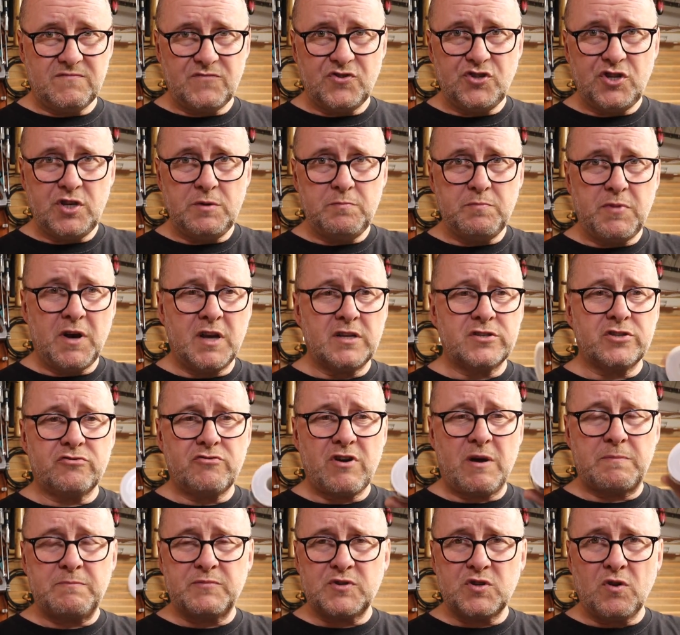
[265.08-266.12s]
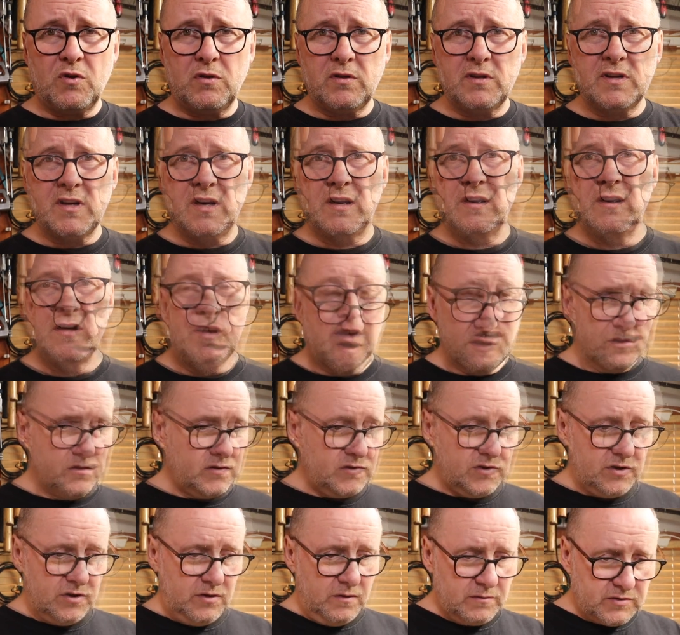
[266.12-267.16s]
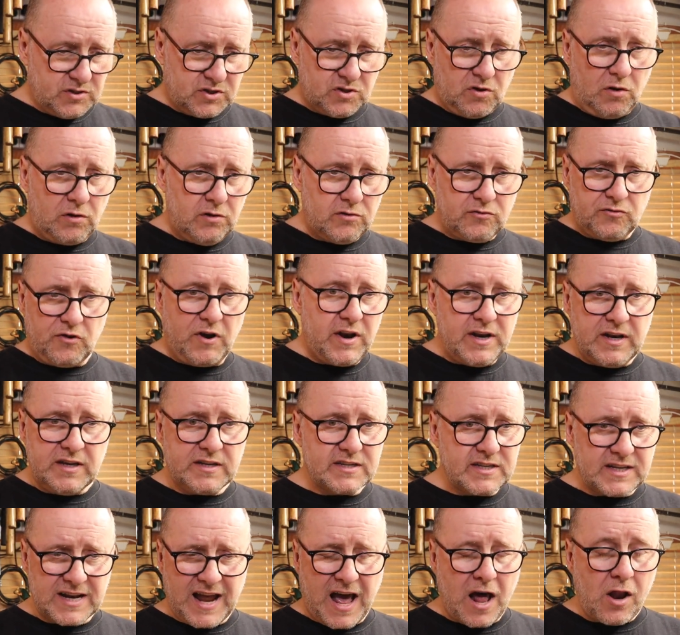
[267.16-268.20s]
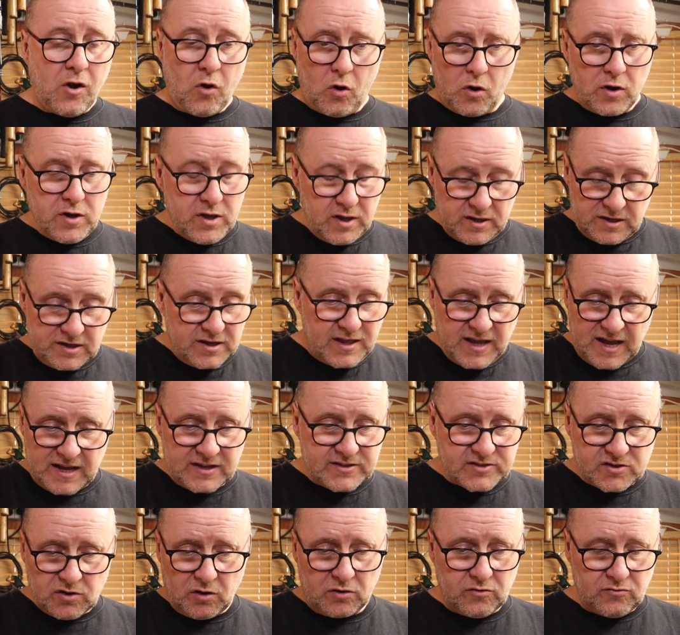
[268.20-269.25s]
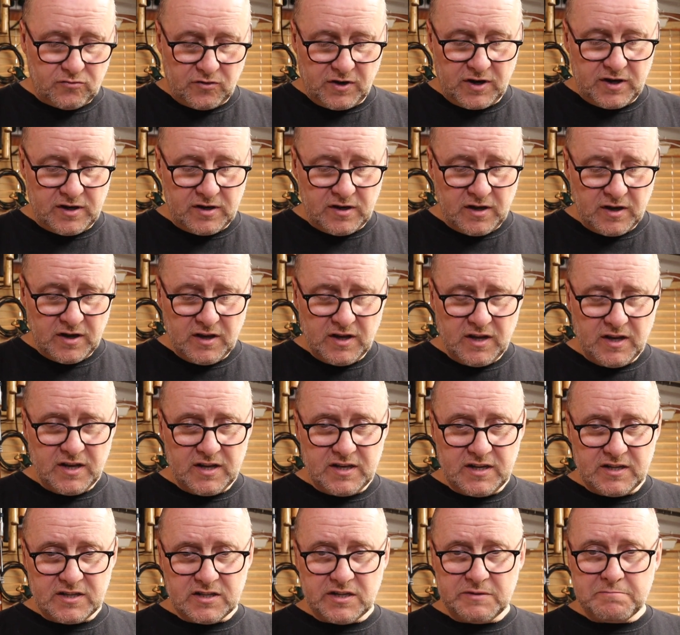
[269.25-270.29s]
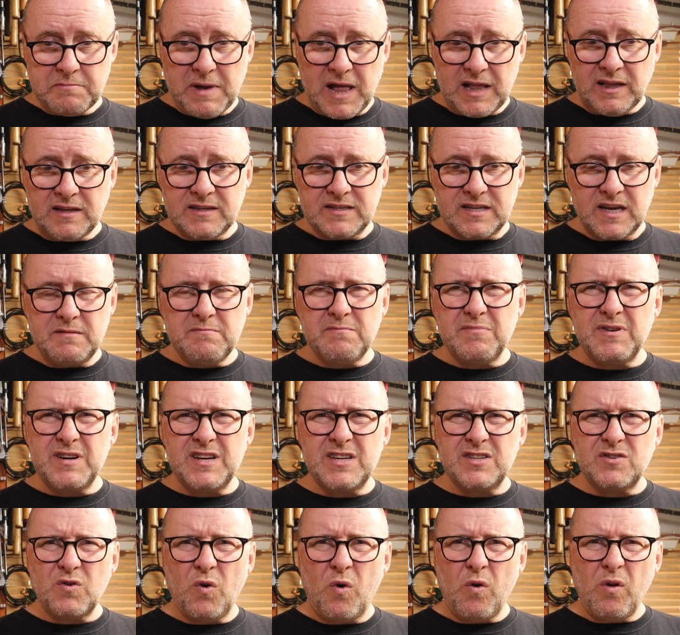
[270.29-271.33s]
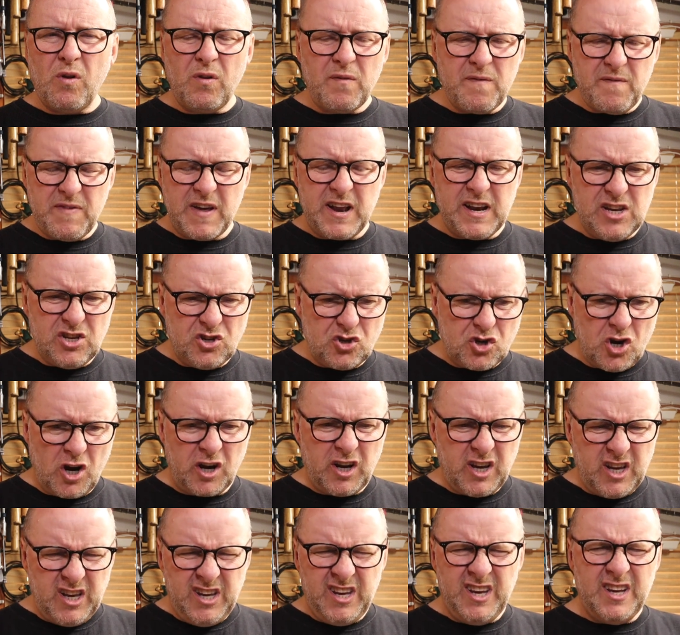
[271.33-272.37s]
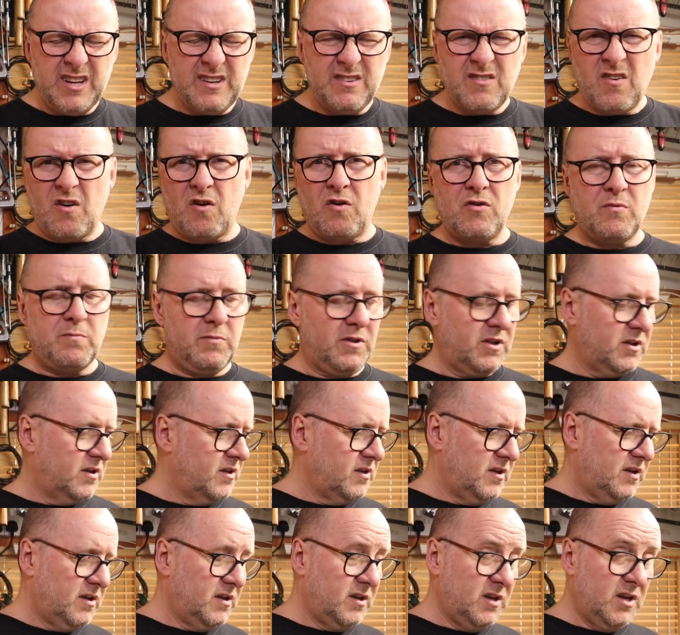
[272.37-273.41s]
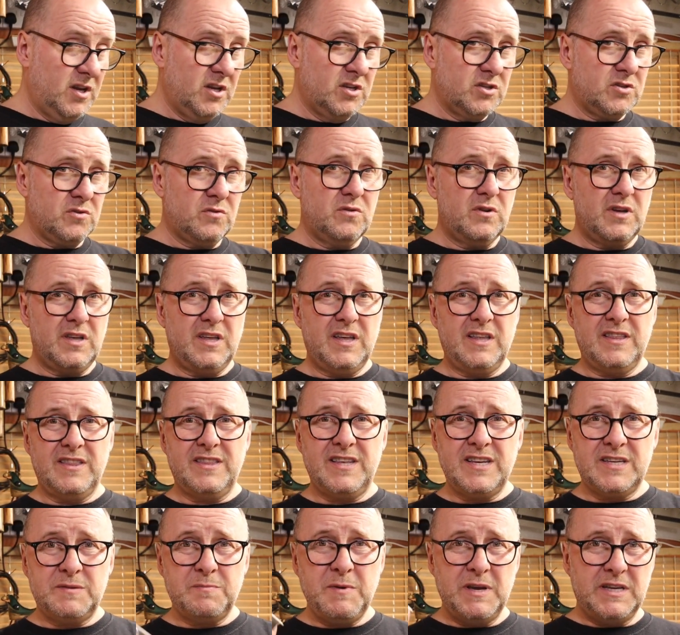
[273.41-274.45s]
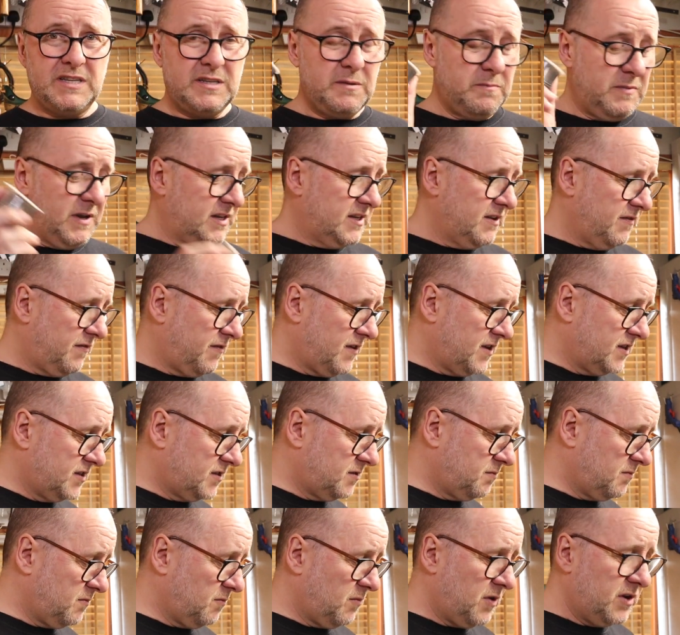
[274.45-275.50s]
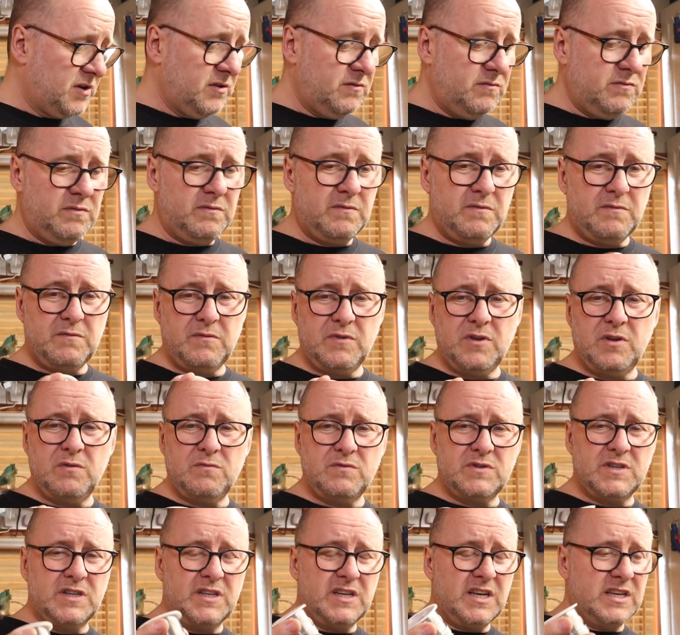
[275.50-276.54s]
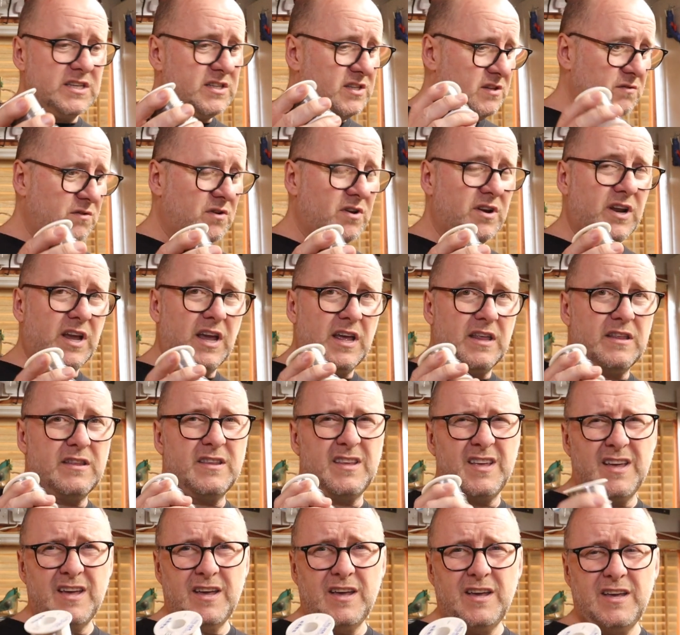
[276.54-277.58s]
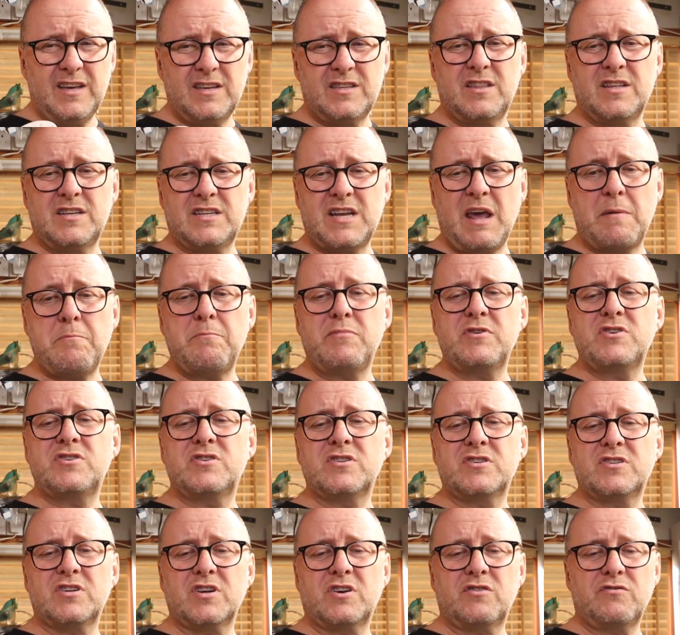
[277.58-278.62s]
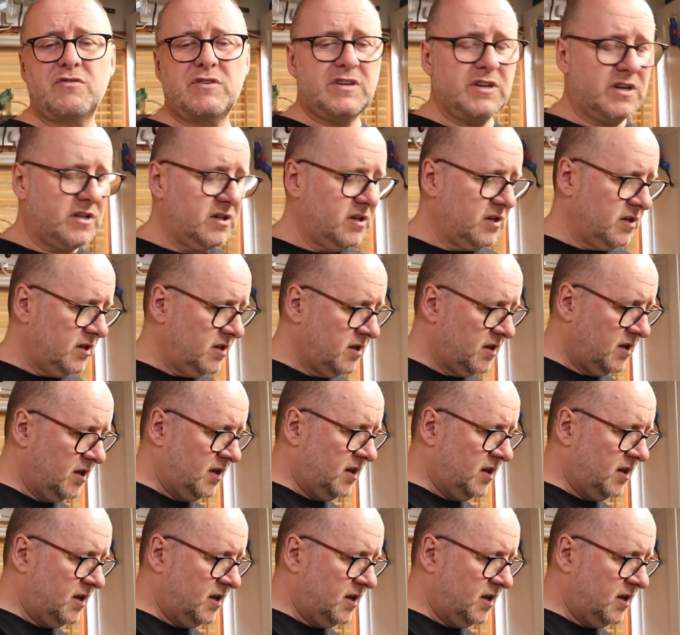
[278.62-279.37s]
cheap ass crap solder. You're, you're, soldering, it's an alloy and you're there soldering and it's melting but it's all very chunky and horrible. So this makes a big difference. When you're using this you've got to get, the temperatures are critical